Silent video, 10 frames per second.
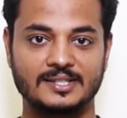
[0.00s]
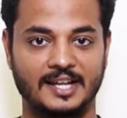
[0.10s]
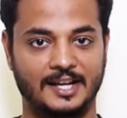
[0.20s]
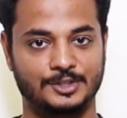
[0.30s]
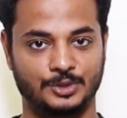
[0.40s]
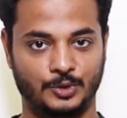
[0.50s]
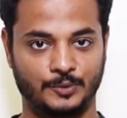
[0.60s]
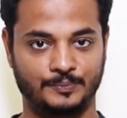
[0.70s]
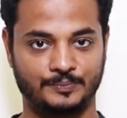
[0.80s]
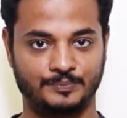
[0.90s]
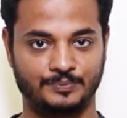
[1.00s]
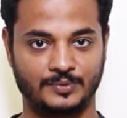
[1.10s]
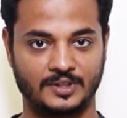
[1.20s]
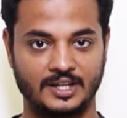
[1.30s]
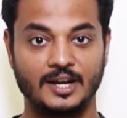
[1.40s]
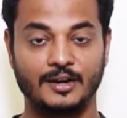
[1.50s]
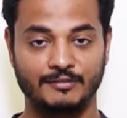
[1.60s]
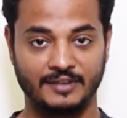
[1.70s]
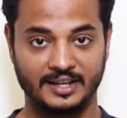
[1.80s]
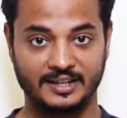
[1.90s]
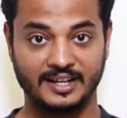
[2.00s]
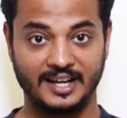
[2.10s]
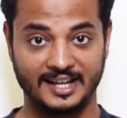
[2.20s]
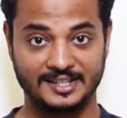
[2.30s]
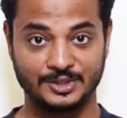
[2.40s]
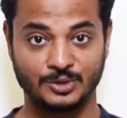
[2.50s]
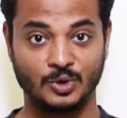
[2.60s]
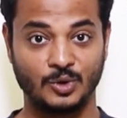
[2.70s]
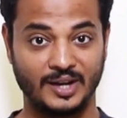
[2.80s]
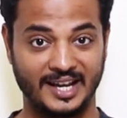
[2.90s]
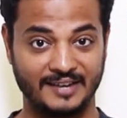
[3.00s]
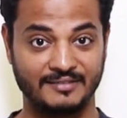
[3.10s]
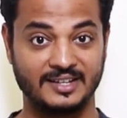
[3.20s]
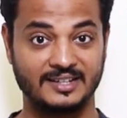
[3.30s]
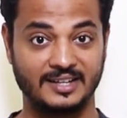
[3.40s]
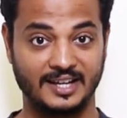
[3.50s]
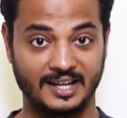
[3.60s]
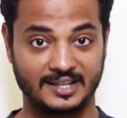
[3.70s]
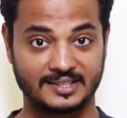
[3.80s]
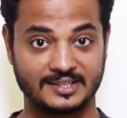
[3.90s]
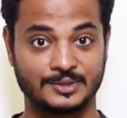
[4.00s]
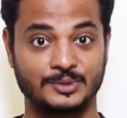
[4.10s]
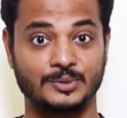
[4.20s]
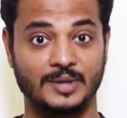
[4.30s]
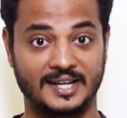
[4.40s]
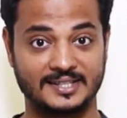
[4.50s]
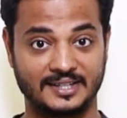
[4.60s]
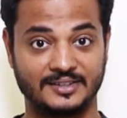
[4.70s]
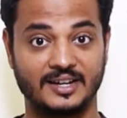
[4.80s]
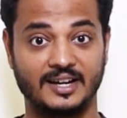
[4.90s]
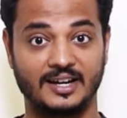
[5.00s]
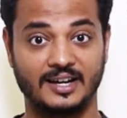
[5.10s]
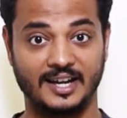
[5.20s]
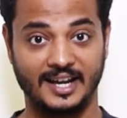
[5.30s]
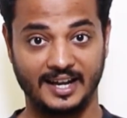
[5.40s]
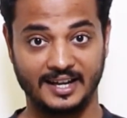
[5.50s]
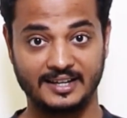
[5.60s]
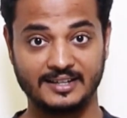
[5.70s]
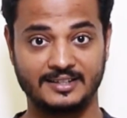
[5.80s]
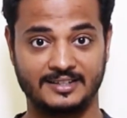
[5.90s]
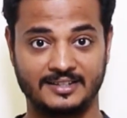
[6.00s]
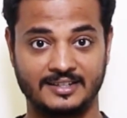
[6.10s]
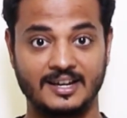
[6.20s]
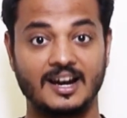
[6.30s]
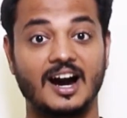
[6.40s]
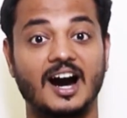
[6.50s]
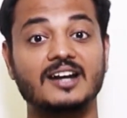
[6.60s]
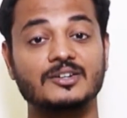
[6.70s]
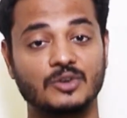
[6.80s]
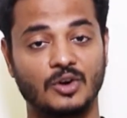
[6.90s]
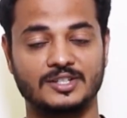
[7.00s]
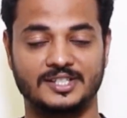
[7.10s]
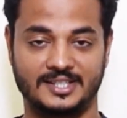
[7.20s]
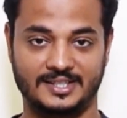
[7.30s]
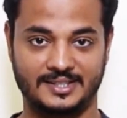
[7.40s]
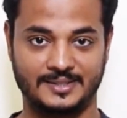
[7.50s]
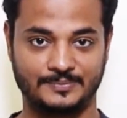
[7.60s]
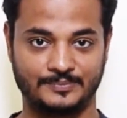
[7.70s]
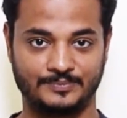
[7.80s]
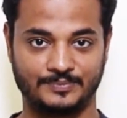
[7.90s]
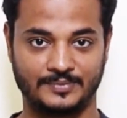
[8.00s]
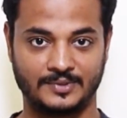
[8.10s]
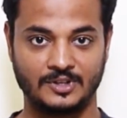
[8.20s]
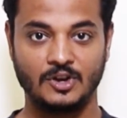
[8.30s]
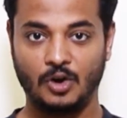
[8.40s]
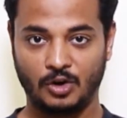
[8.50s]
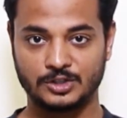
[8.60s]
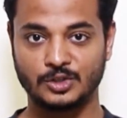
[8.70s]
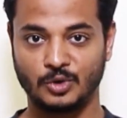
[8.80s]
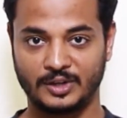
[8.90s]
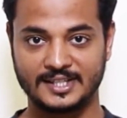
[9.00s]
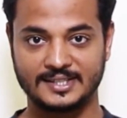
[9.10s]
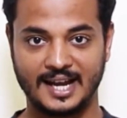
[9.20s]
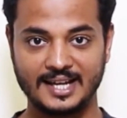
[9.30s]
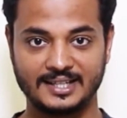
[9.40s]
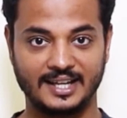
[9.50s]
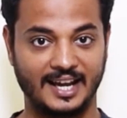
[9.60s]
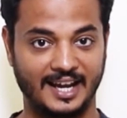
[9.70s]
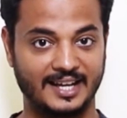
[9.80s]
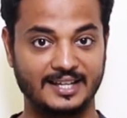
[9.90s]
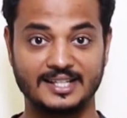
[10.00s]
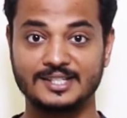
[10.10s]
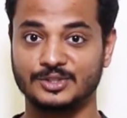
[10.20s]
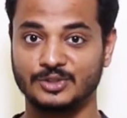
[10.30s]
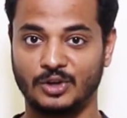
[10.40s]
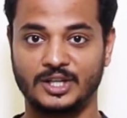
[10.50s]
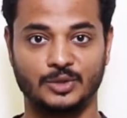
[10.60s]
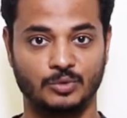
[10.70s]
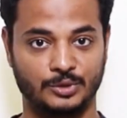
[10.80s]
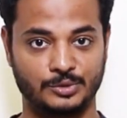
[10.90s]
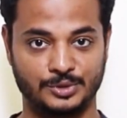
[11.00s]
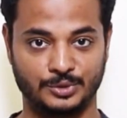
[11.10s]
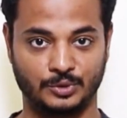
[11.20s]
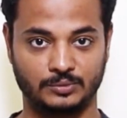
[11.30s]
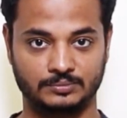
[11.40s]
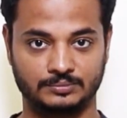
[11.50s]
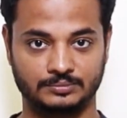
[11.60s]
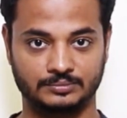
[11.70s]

plus a0, where a0, a1, a2, etc. an are constants. Also notice that an is not equal to 0.